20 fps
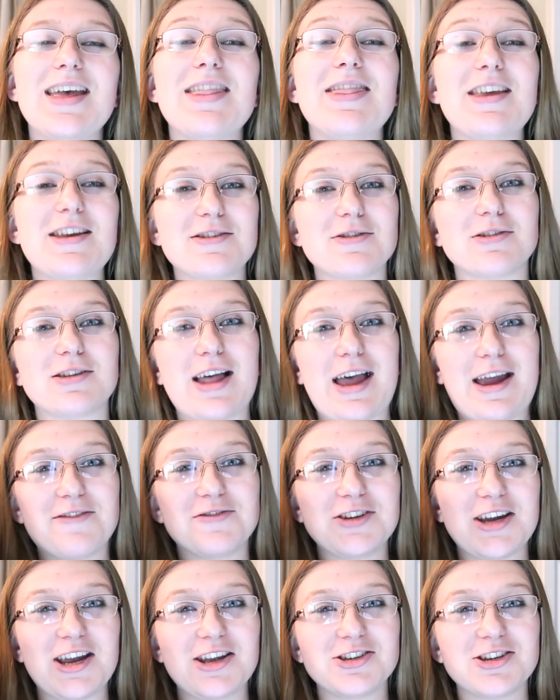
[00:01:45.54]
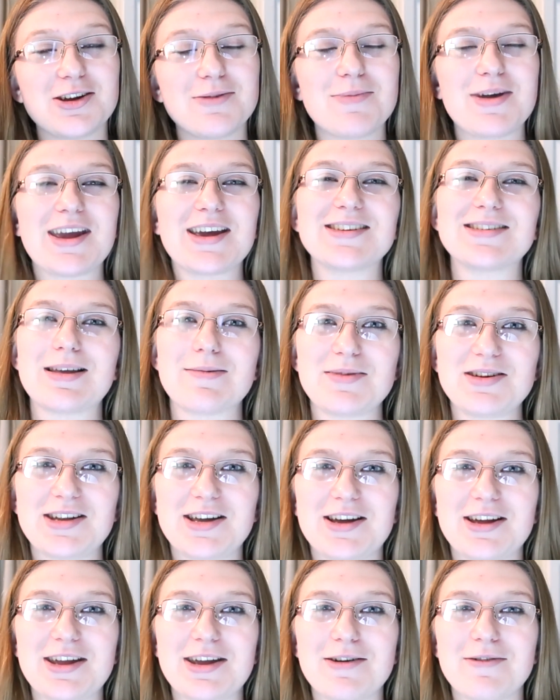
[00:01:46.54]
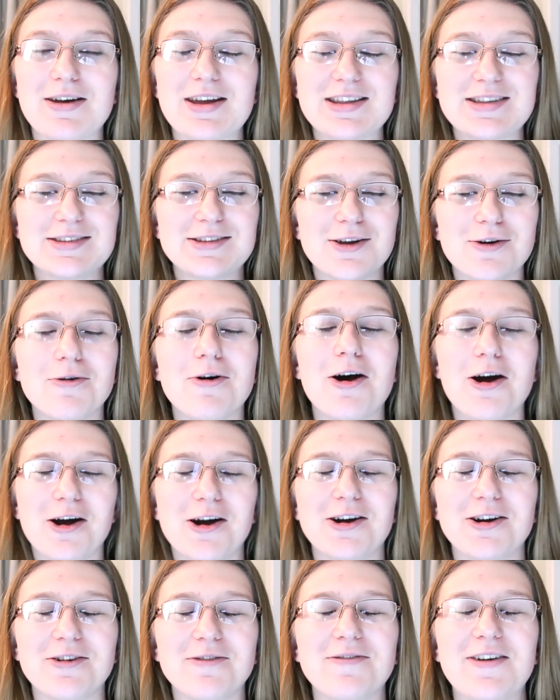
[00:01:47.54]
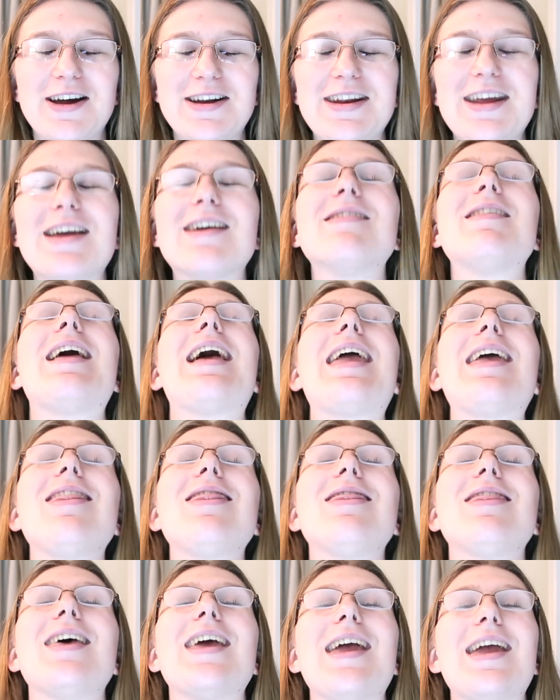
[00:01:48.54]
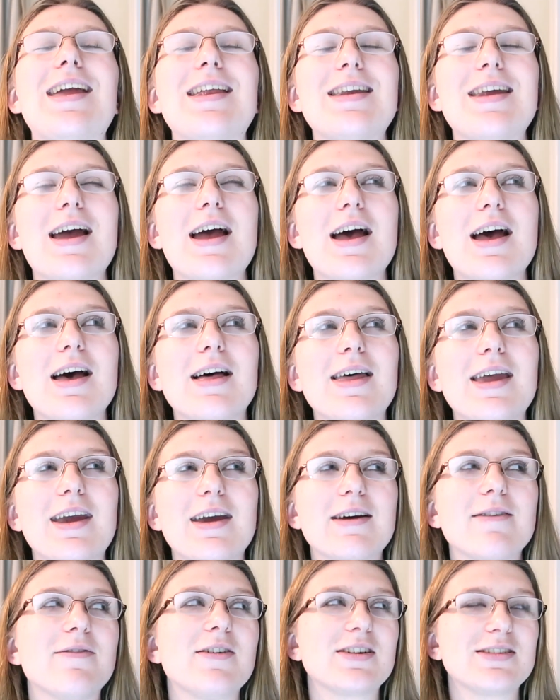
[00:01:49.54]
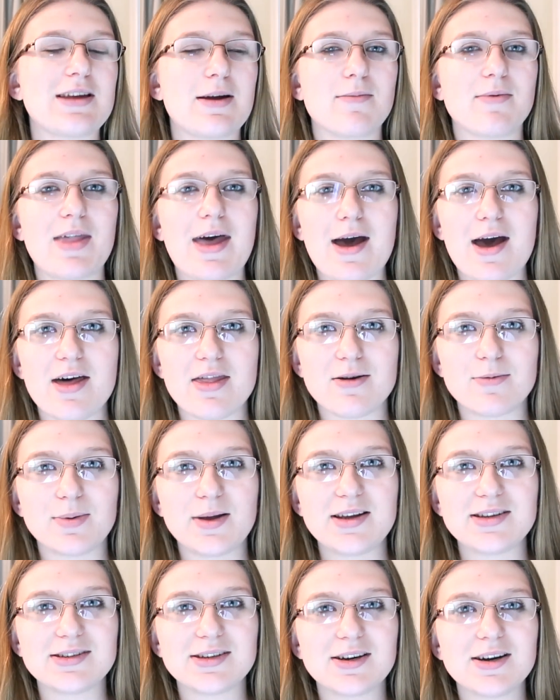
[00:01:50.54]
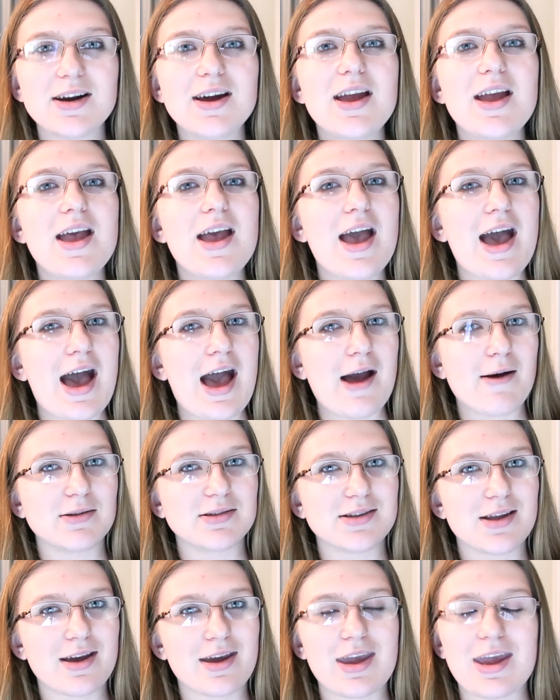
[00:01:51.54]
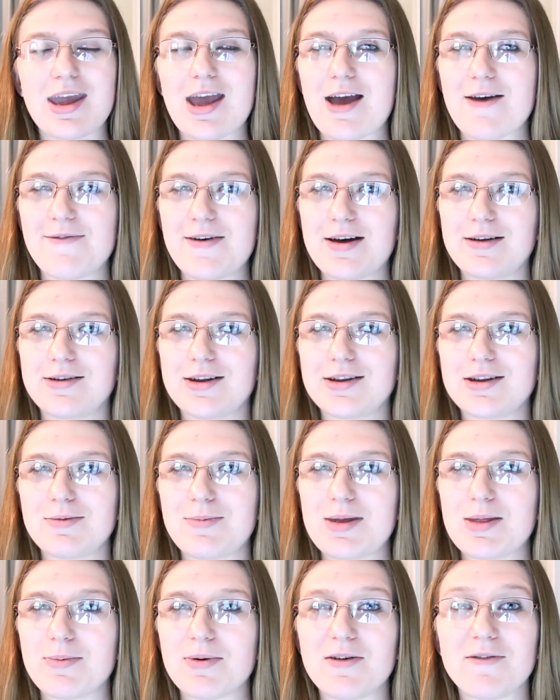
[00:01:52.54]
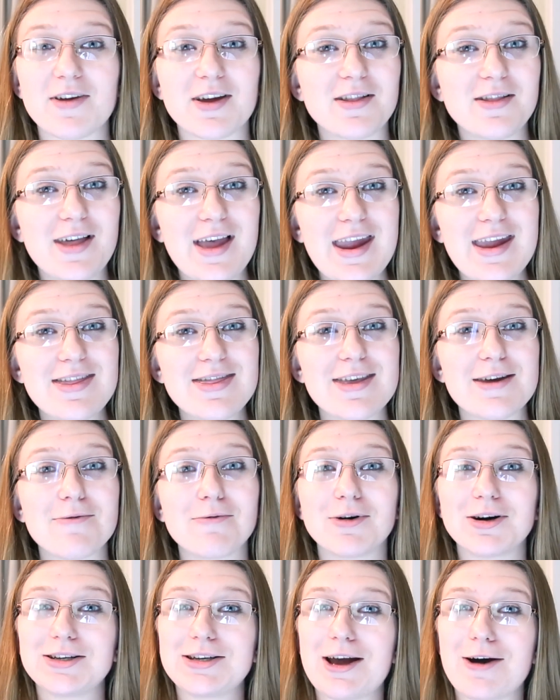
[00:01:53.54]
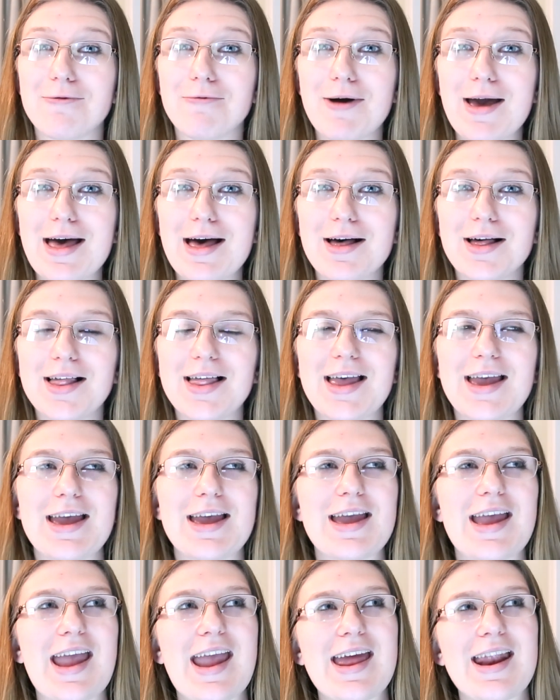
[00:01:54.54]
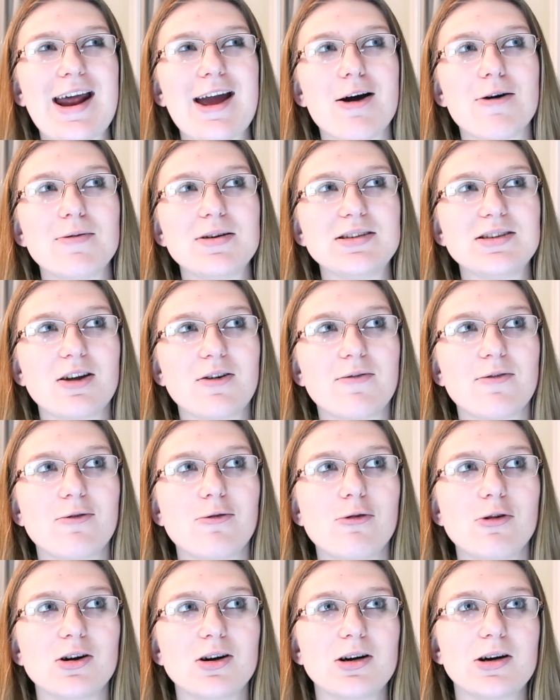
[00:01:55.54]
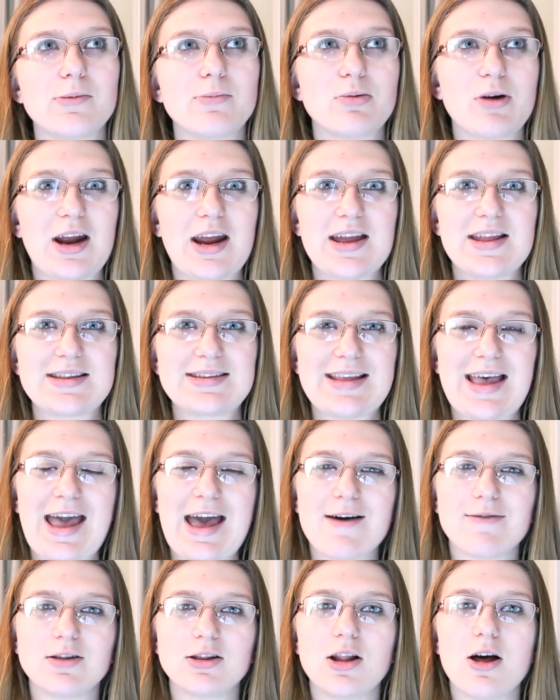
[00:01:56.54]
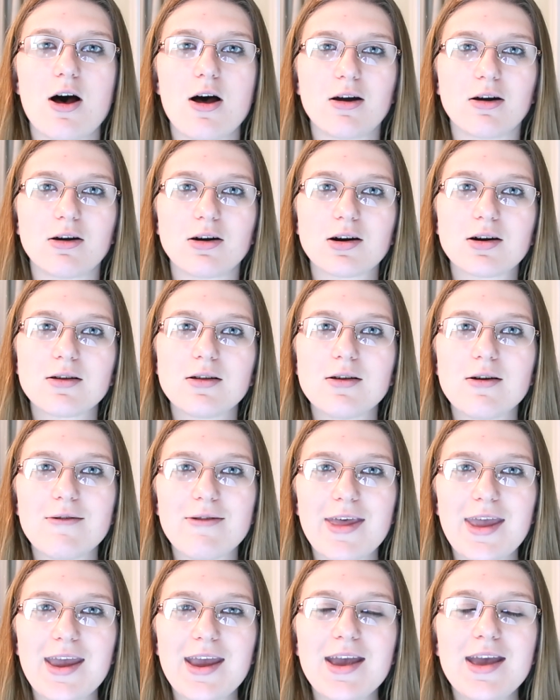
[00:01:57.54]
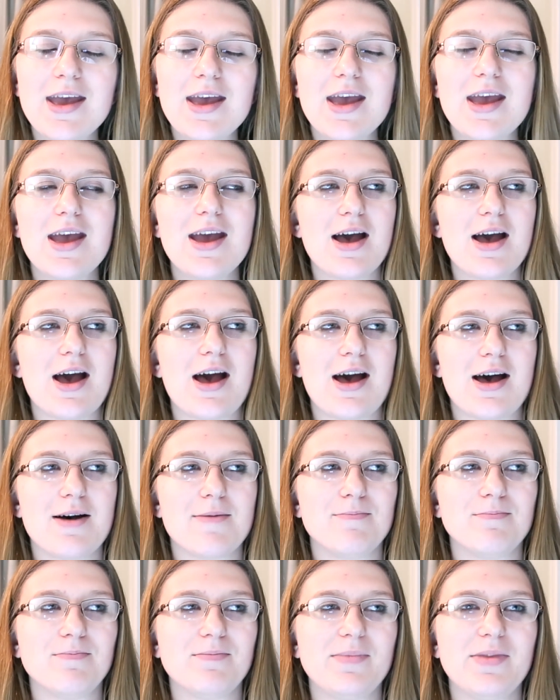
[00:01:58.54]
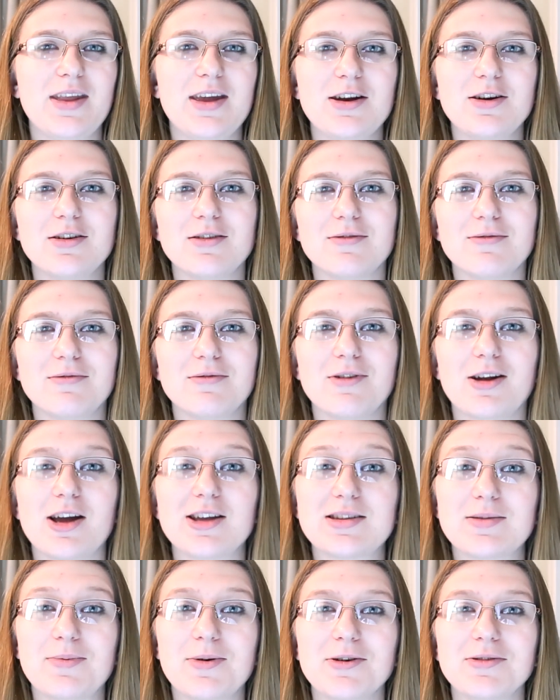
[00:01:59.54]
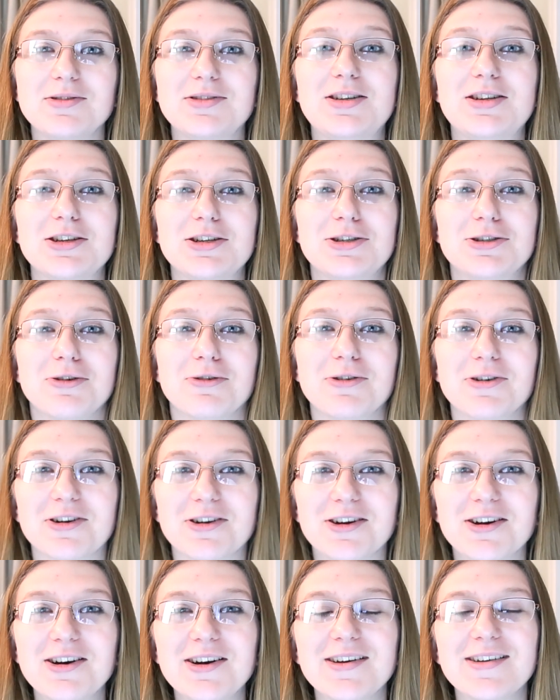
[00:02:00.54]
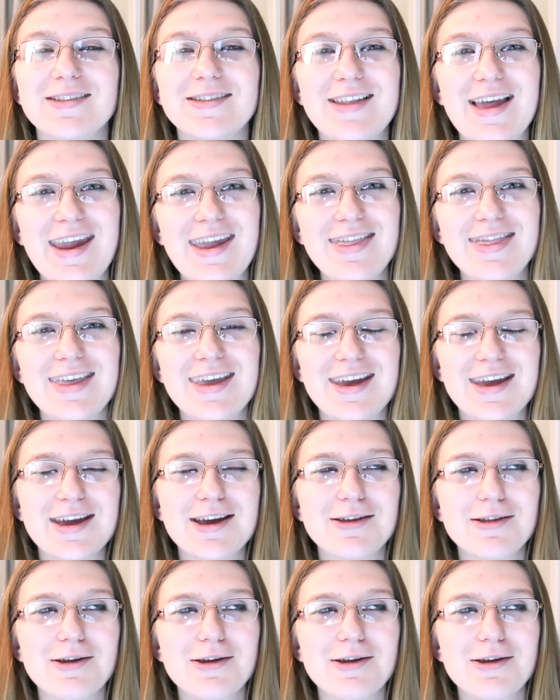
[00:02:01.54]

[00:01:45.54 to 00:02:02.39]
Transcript: These are life-changing because, let me tell you, it's so hard finding length. And, like, for example, that other blazer, I was lucky. I found it to be the perfect length. It worked out well. And I always look for brands that have longer clothing than as opposed to shorter length in